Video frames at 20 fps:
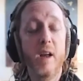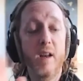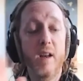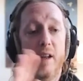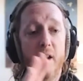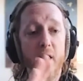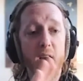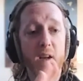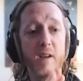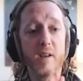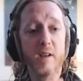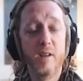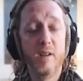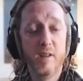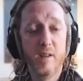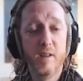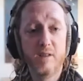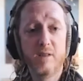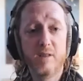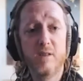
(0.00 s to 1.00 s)
And and
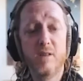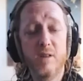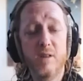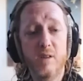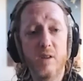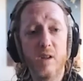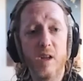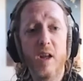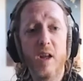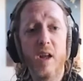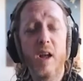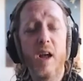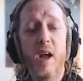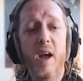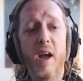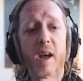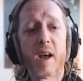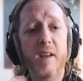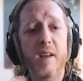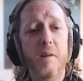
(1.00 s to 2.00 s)
let's
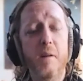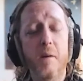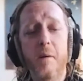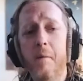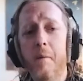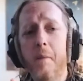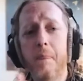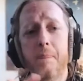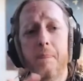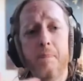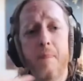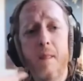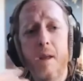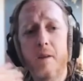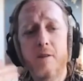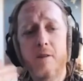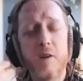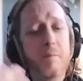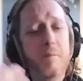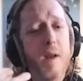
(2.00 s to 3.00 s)
and
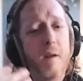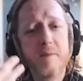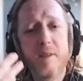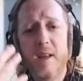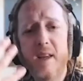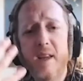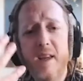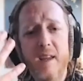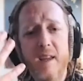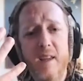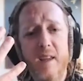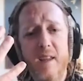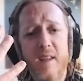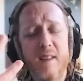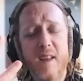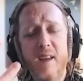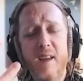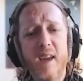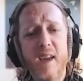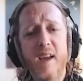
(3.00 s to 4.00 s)
sometimes they
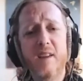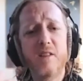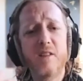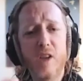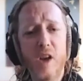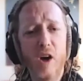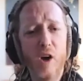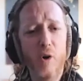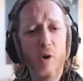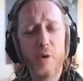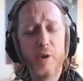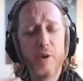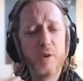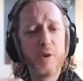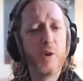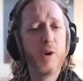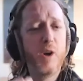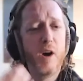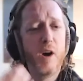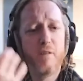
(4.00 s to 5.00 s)
they can't tell
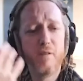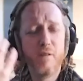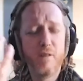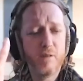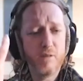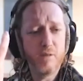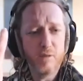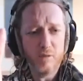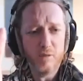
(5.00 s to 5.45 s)
that they're not